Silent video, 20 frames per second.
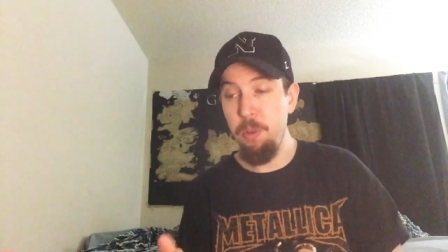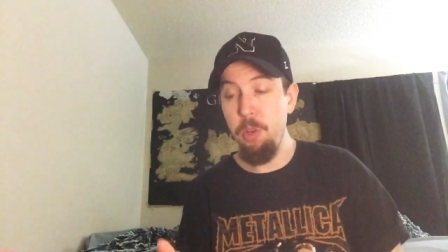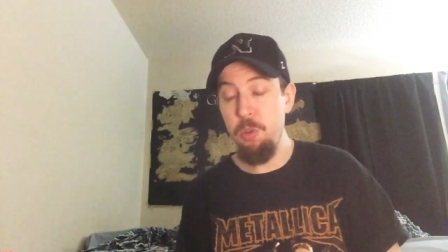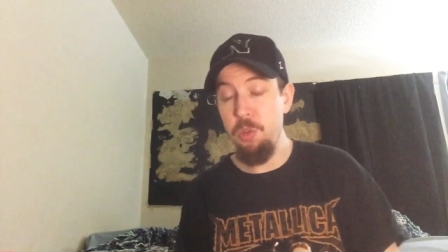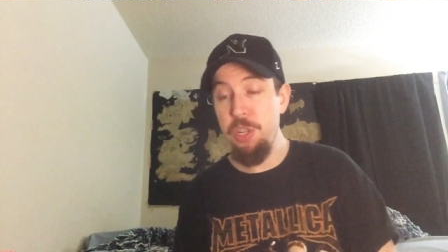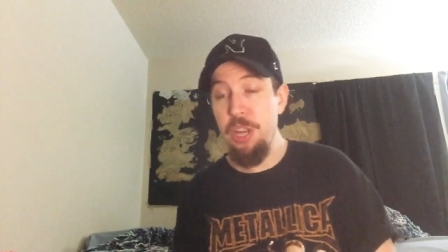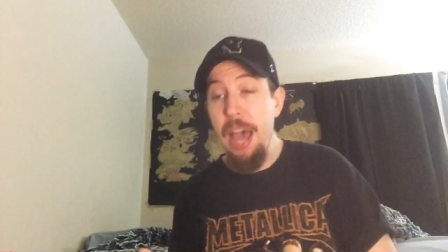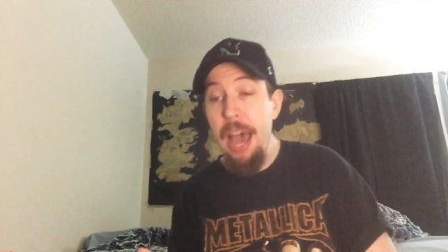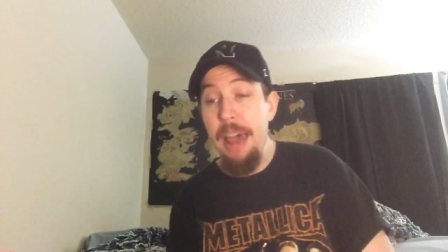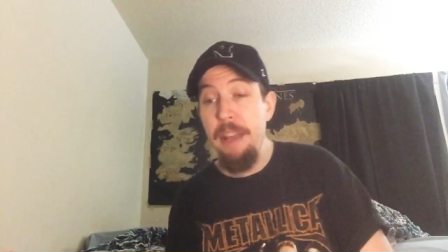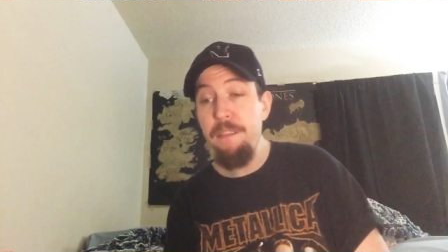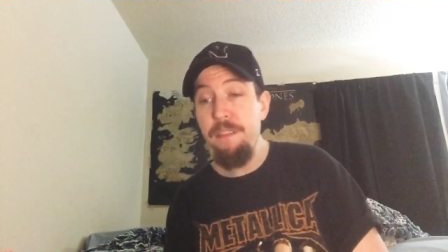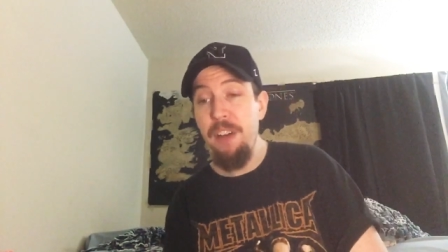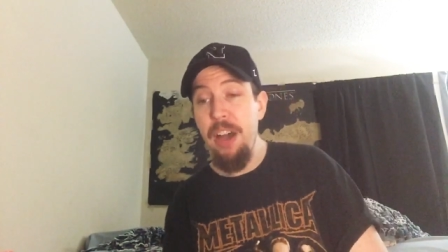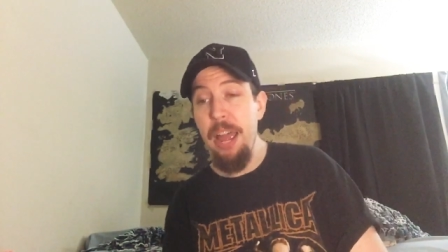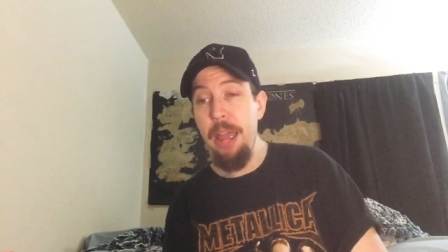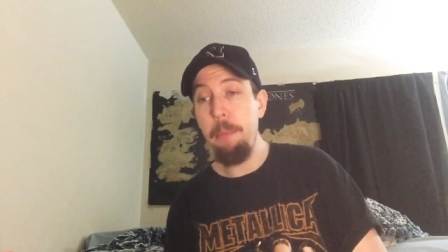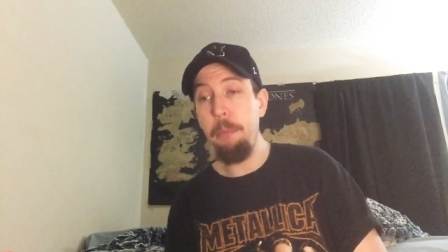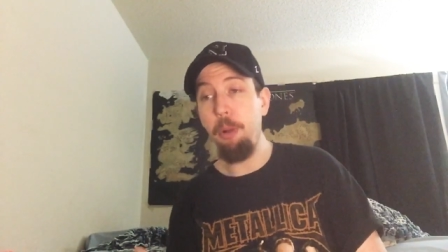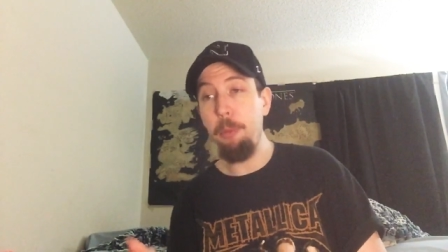who's not
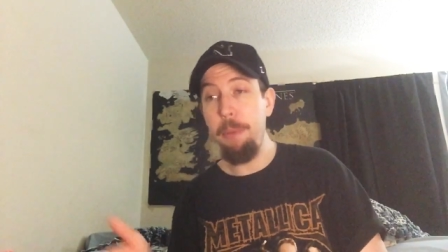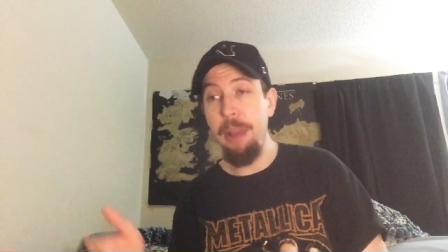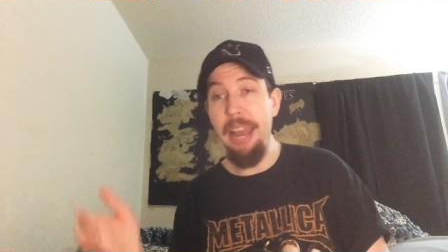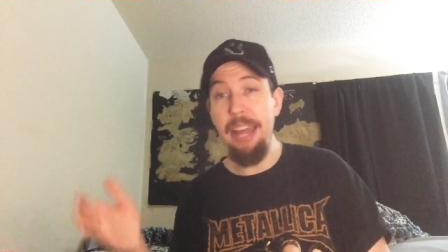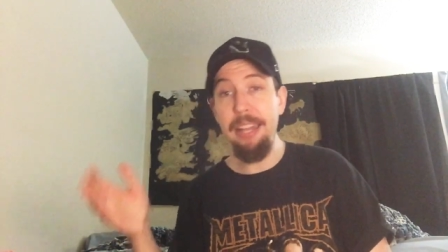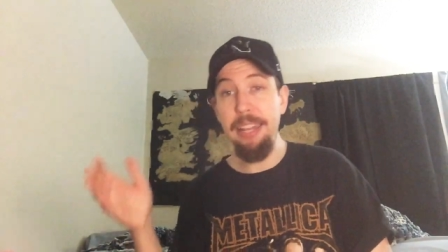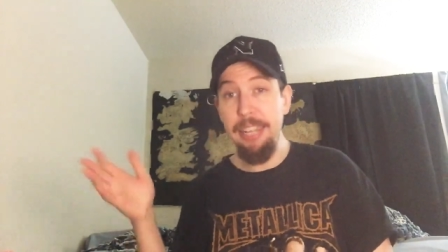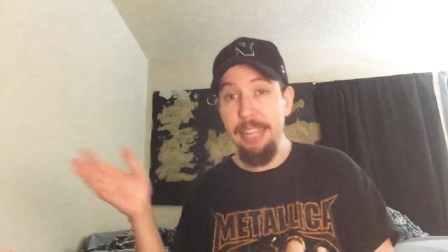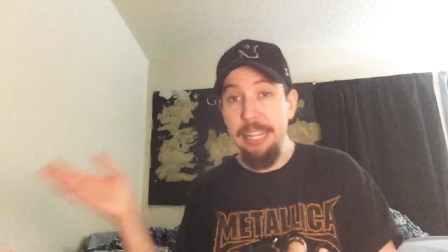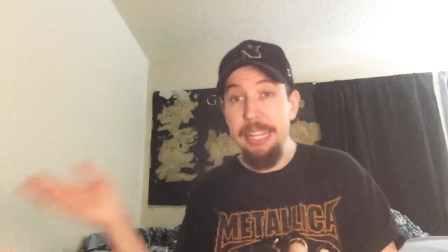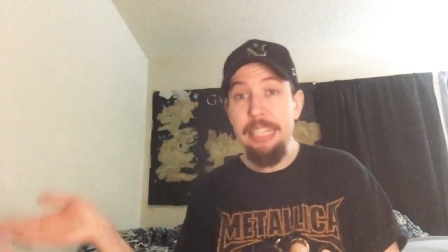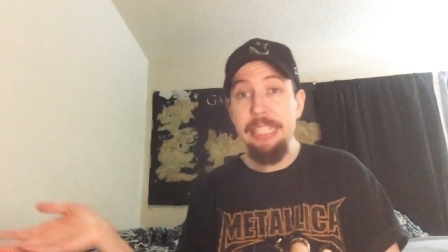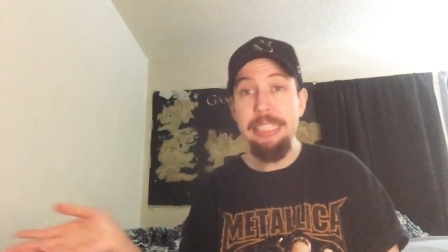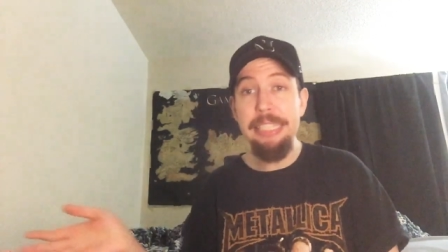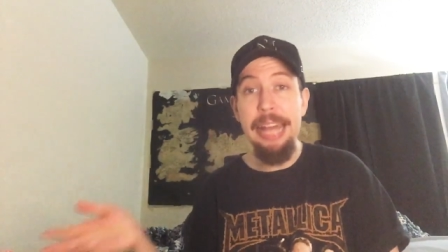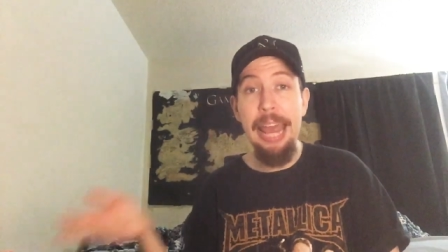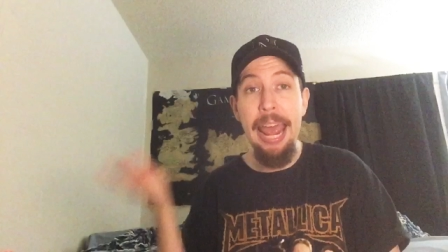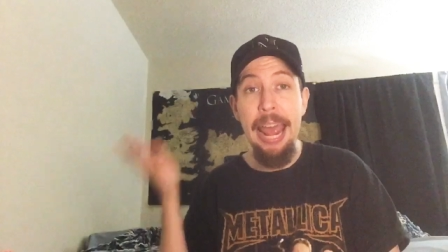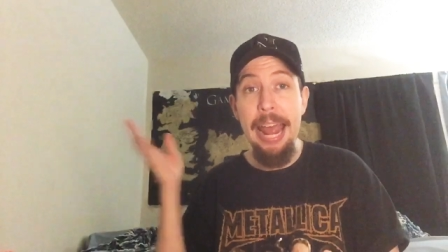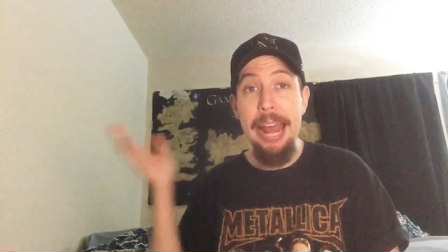viable but at
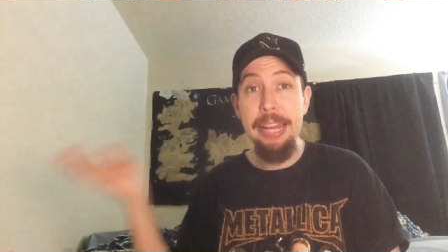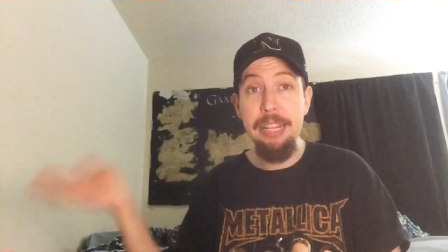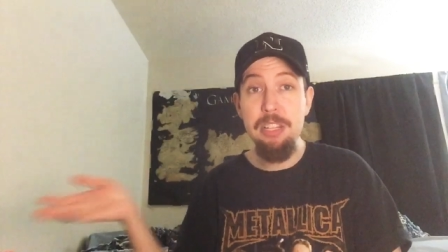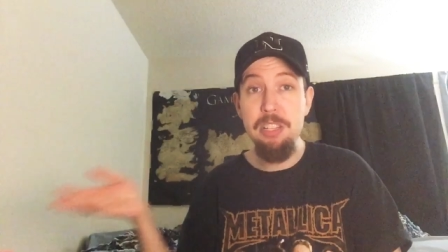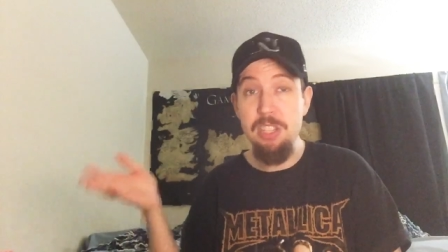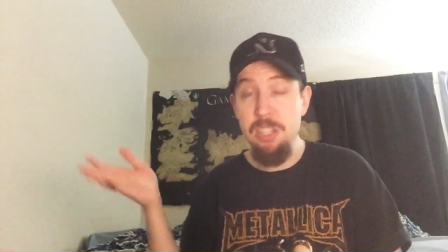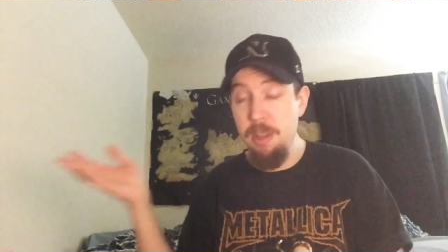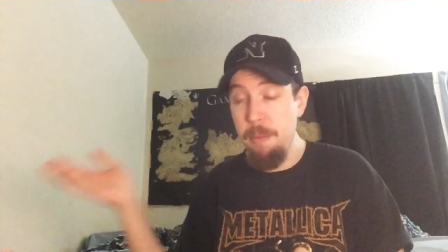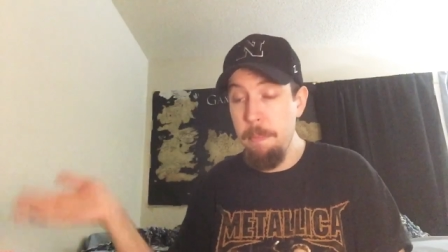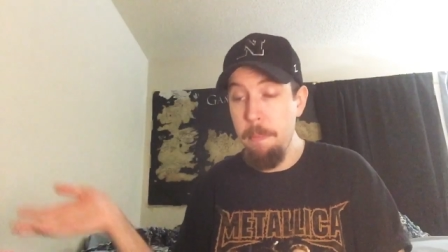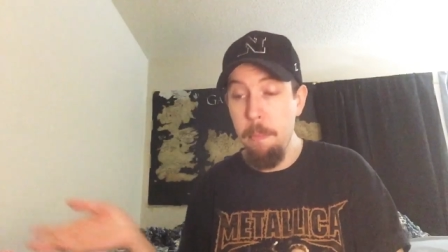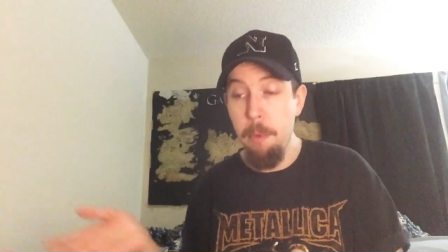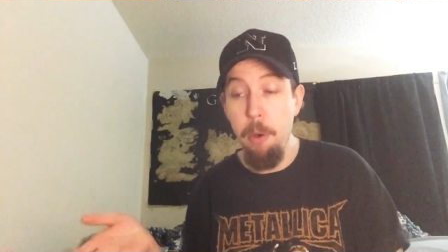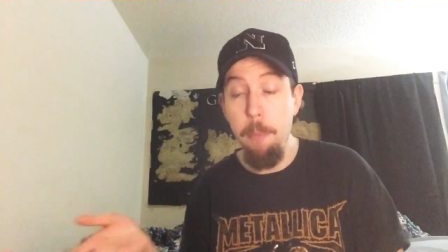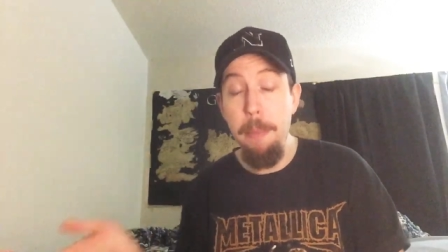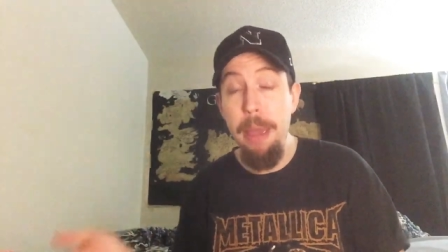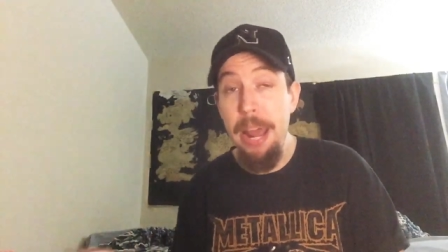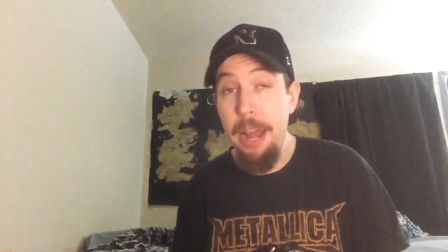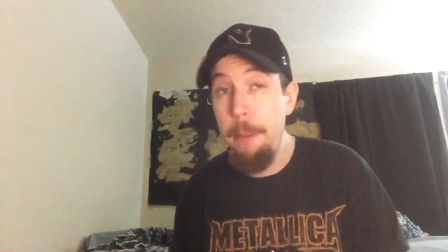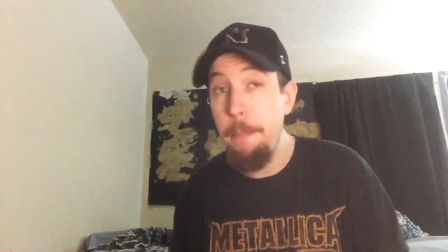least had some
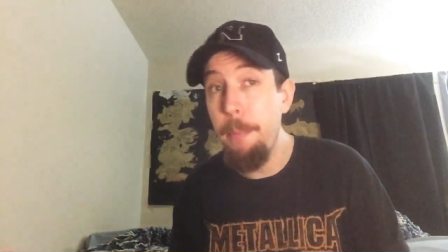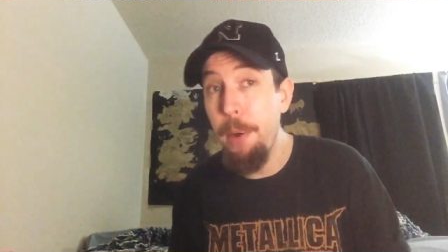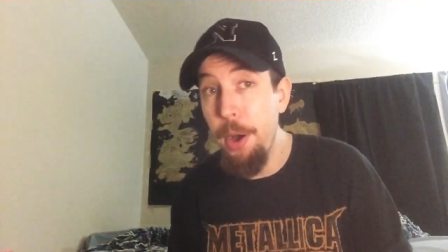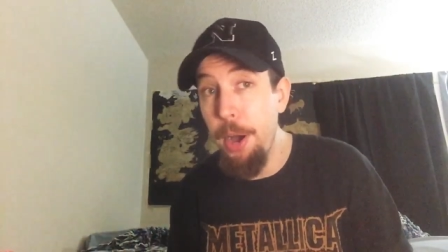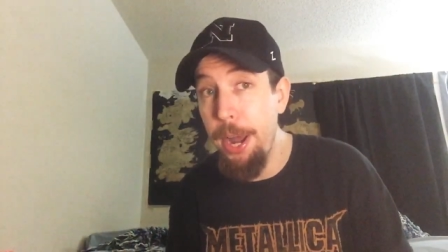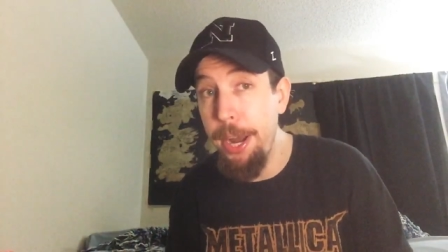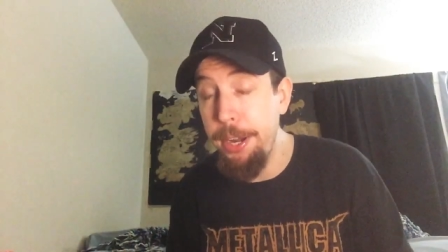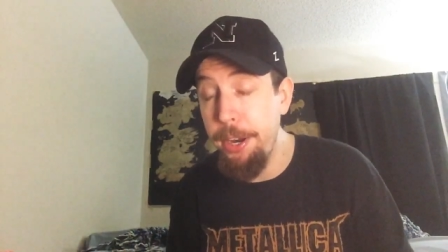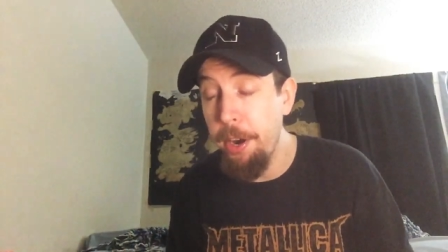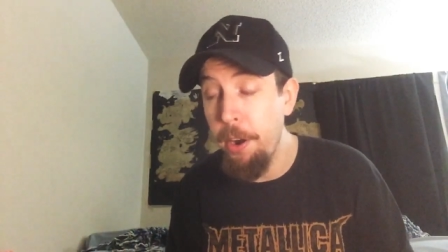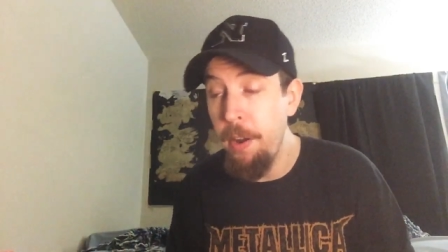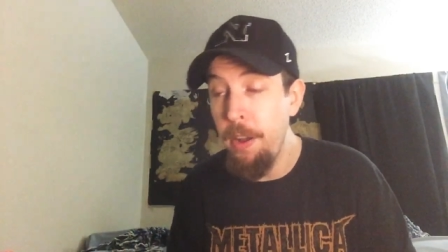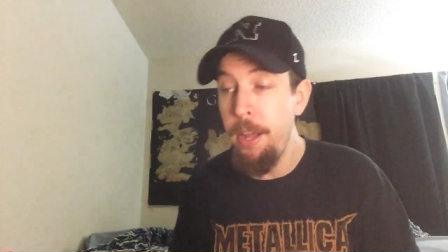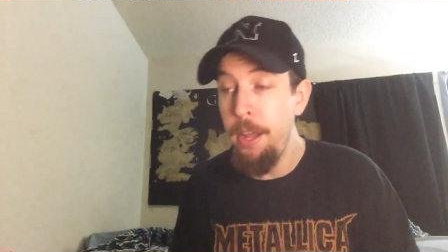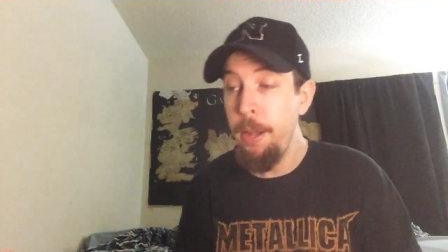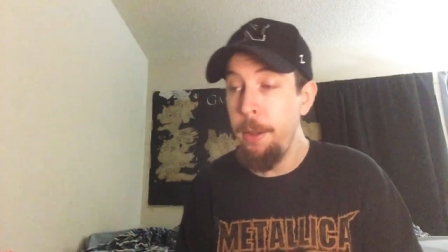momentum behind her.